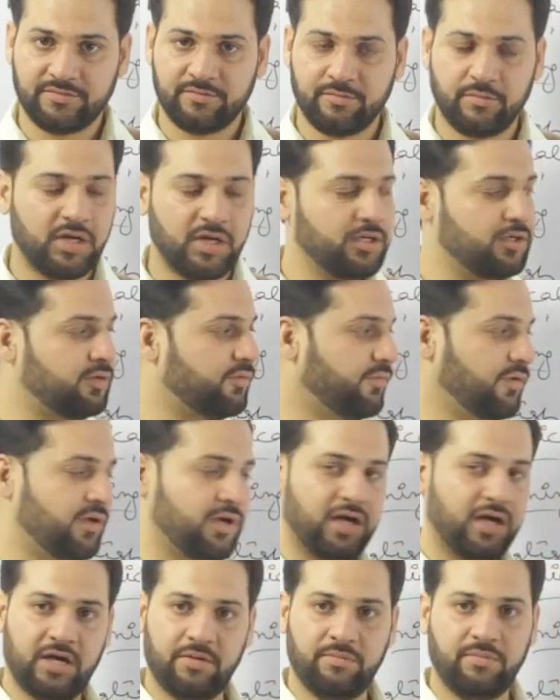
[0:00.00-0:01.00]
But
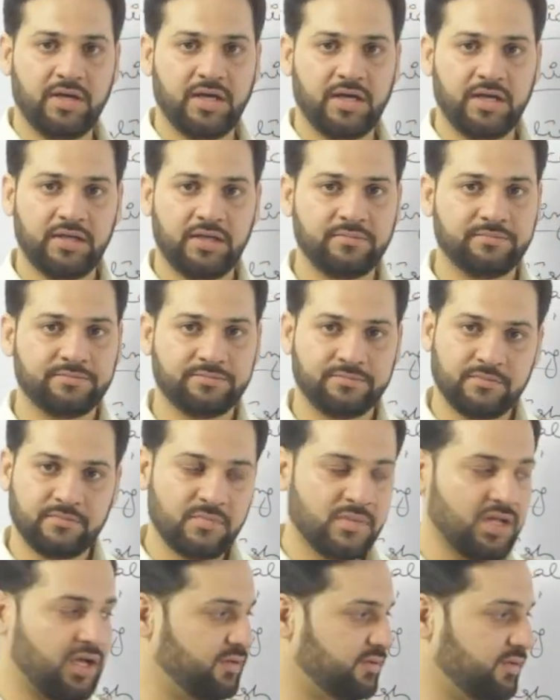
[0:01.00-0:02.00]
for RBI
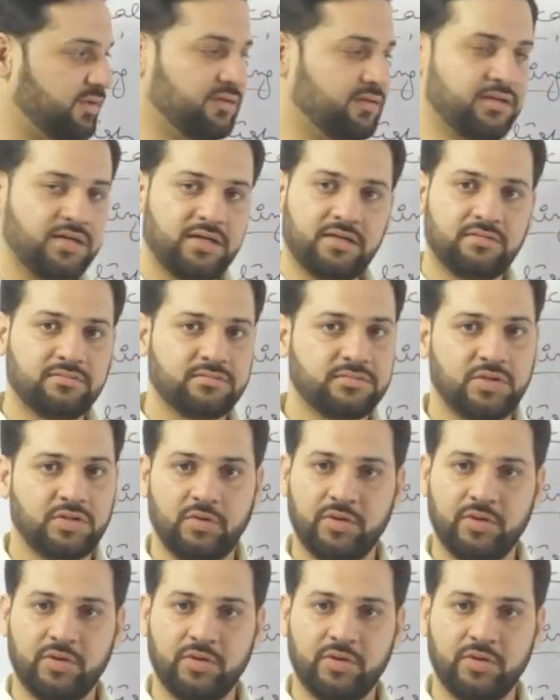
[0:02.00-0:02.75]
assistant,